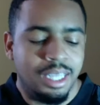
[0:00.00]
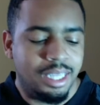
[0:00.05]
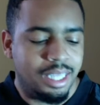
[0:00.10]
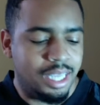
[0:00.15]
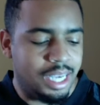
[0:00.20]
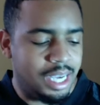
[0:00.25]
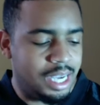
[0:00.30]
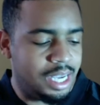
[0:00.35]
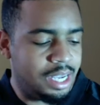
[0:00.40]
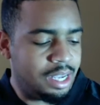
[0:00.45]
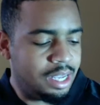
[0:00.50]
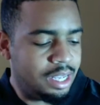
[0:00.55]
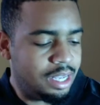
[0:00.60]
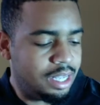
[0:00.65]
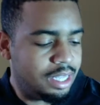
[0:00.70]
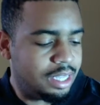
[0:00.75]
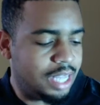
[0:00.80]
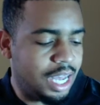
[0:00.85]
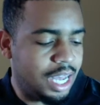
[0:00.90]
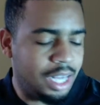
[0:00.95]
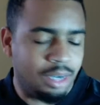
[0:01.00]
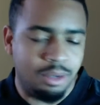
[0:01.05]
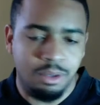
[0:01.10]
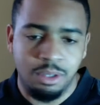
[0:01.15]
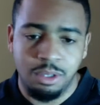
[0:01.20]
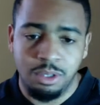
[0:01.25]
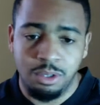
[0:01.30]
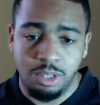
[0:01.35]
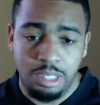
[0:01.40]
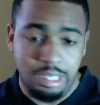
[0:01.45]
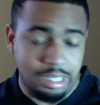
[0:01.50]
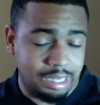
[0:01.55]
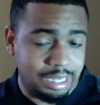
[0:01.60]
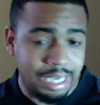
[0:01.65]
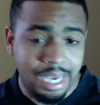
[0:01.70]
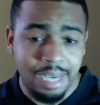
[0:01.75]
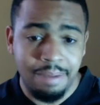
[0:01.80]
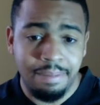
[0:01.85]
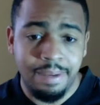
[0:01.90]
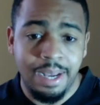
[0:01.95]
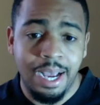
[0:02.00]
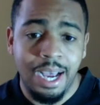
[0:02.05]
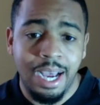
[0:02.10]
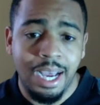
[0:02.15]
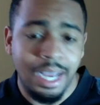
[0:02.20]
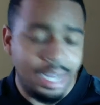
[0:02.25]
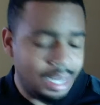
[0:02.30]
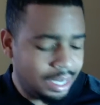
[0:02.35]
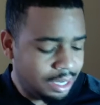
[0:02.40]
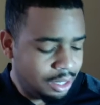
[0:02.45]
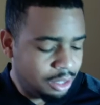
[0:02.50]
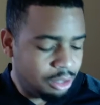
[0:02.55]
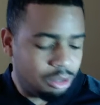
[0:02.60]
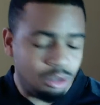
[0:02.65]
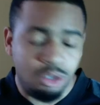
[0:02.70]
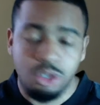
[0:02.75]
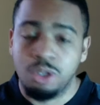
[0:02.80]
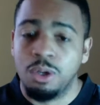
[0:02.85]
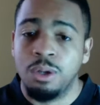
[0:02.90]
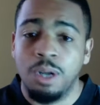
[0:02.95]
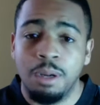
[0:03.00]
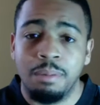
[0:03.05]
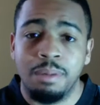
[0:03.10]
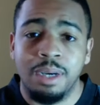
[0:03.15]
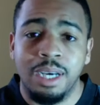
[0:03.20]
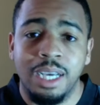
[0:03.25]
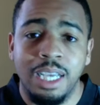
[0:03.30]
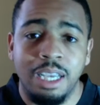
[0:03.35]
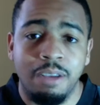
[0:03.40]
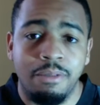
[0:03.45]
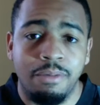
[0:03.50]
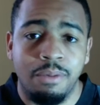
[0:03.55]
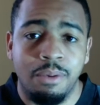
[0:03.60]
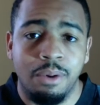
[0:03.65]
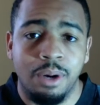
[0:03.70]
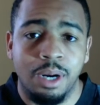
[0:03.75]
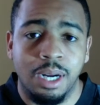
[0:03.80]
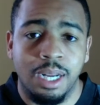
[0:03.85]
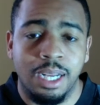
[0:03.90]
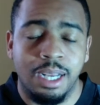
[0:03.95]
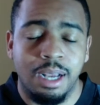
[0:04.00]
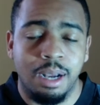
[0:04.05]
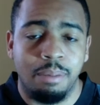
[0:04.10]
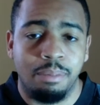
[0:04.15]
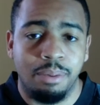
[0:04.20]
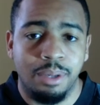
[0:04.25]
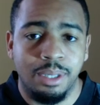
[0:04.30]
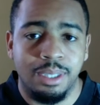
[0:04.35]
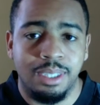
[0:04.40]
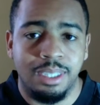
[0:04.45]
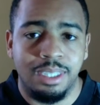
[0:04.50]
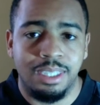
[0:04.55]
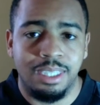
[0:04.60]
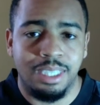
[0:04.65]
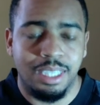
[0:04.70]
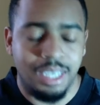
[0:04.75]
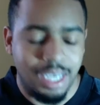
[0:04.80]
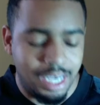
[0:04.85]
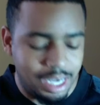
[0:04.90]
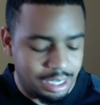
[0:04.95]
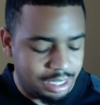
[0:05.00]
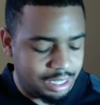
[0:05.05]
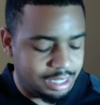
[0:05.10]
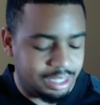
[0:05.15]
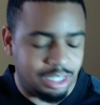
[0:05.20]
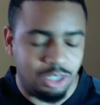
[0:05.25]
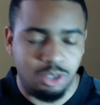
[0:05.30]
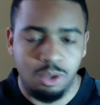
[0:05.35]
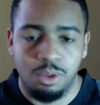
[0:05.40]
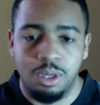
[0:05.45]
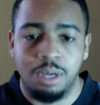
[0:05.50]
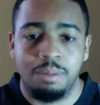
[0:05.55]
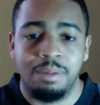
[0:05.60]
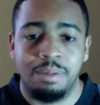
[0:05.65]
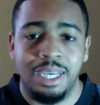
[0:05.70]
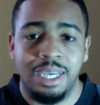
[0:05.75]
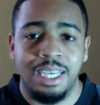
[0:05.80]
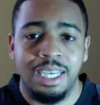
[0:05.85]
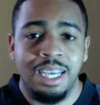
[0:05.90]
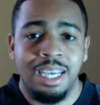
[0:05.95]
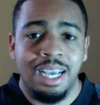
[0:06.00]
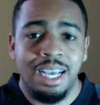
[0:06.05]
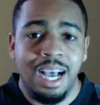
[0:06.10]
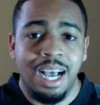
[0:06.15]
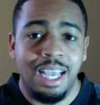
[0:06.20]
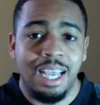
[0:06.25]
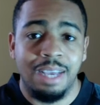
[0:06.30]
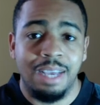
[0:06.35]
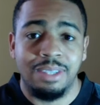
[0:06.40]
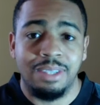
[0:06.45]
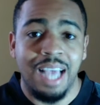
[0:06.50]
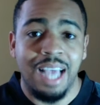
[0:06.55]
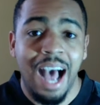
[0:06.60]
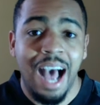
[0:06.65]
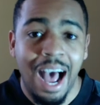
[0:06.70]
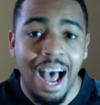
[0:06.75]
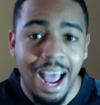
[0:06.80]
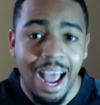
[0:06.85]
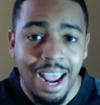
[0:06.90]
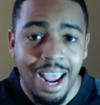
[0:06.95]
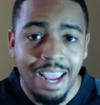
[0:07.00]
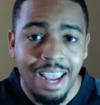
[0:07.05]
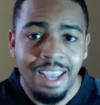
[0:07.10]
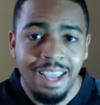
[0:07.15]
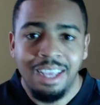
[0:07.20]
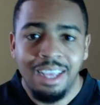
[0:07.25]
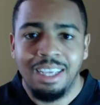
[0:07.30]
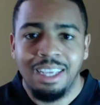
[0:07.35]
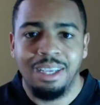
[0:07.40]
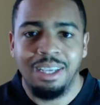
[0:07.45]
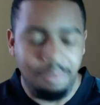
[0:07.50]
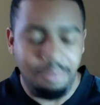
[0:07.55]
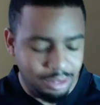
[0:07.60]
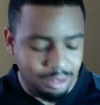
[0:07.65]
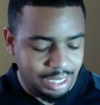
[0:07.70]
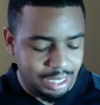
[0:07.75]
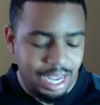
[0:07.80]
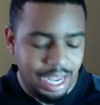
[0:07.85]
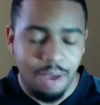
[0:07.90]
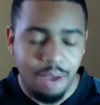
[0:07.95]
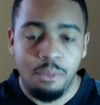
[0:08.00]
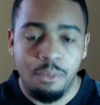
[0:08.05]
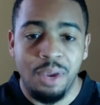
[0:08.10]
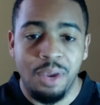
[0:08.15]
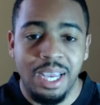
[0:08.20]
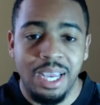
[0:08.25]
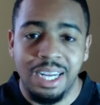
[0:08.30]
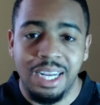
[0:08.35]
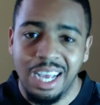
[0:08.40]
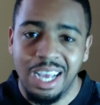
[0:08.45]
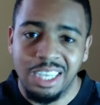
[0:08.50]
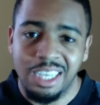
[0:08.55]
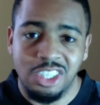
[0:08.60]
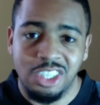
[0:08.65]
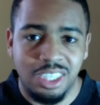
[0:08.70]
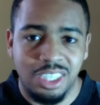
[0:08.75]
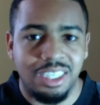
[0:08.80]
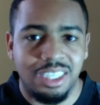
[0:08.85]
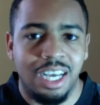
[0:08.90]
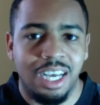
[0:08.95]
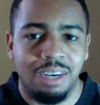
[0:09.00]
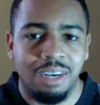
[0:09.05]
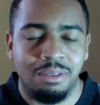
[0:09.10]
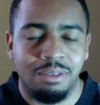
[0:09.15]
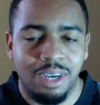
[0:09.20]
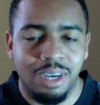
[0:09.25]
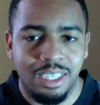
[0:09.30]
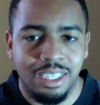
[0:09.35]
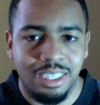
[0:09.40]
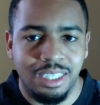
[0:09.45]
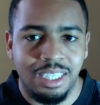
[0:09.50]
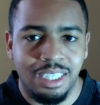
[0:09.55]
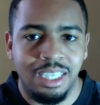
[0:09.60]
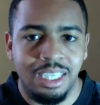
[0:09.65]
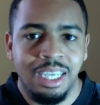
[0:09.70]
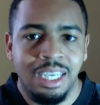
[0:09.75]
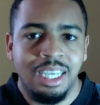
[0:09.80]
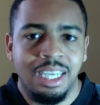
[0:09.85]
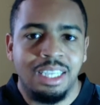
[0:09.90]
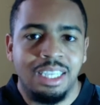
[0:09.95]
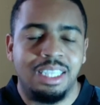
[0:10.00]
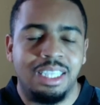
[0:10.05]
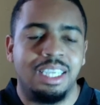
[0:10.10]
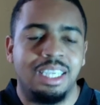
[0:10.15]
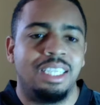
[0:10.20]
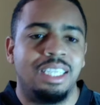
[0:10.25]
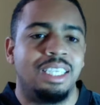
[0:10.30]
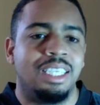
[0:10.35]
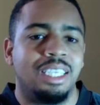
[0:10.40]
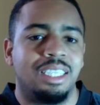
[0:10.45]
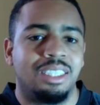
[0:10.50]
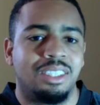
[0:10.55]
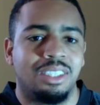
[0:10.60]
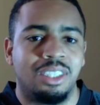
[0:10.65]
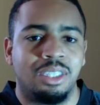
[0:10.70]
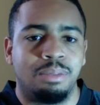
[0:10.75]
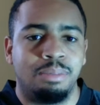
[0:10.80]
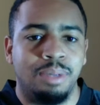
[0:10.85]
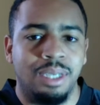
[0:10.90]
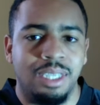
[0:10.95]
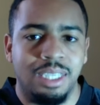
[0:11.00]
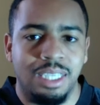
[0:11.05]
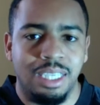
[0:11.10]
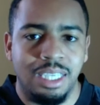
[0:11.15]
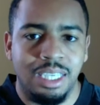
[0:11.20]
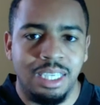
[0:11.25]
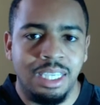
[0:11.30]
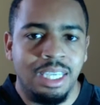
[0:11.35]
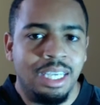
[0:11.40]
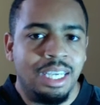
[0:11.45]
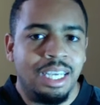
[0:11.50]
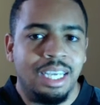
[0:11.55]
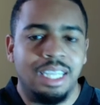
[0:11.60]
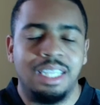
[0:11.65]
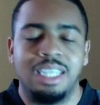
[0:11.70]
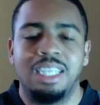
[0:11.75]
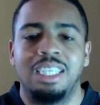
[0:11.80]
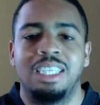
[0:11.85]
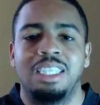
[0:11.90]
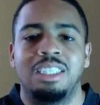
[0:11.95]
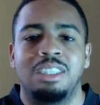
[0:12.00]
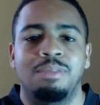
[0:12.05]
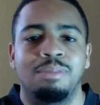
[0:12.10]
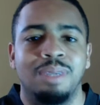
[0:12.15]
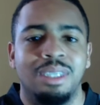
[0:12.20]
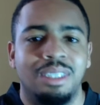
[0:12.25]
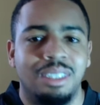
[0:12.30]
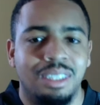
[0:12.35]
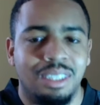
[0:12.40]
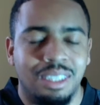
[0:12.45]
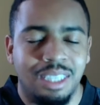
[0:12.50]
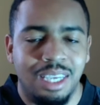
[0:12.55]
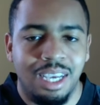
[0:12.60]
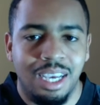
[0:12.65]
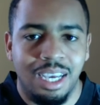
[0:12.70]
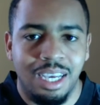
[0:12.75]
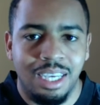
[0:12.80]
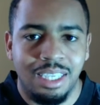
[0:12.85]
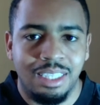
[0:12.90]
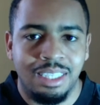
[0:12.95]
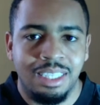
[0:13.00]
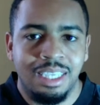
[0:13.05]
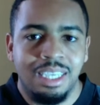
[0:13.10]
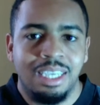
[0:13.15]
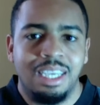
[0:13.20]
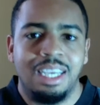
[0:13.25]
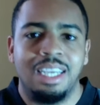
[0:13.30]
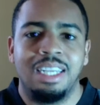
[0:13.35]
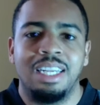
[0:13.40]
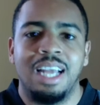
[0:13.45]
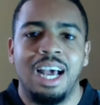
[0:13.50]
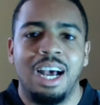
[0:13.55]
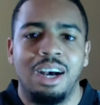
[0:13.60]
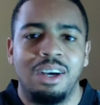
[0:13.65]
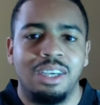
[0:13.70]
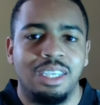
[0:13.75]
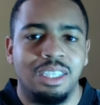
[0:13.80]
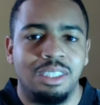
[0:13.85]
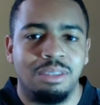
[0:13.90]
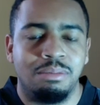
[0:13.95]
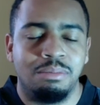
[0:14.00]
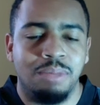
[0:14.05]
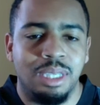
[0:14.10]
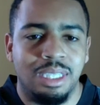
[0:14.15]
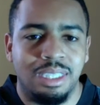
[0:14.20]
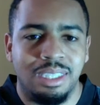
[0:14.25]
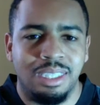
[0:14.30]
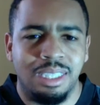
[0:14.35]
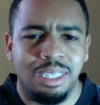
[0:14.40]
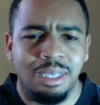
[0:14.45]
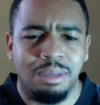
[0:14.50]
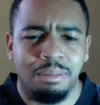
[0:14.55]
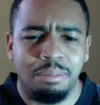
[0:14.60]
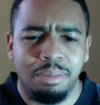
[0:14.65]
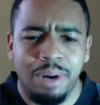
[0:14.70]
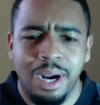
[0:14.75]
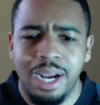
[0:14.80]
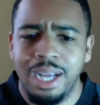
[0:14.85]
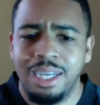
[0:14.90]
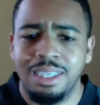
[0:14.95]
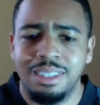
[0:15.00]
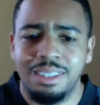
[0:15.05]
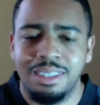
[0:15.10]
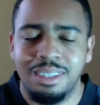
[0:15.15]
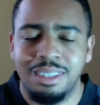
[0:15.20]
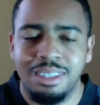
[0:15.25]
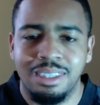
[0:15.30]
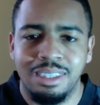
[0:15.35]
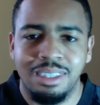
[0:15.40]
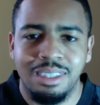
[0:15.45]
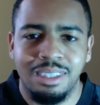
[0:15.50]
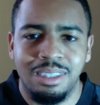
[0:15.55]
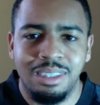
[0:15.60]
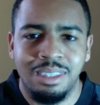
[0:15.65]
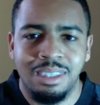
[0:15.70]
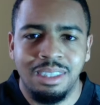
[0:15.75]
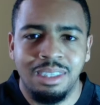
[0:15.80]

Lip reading: that not only you're the same guy who showed up late for a preseason game, that showed up late, he was high, he had weed, just got arrested, then he gets suspended, and then he misses tests, and now he's missing practices